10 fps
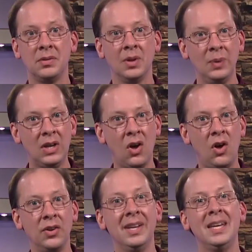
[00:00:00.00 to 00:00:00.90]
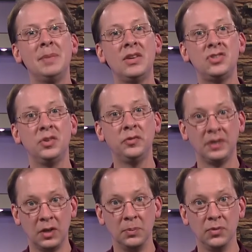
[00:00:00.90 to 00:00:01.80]
that we called MSU
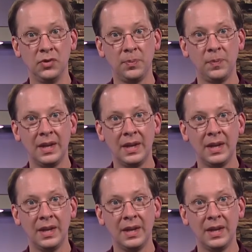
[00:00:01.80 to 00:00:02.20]
Films.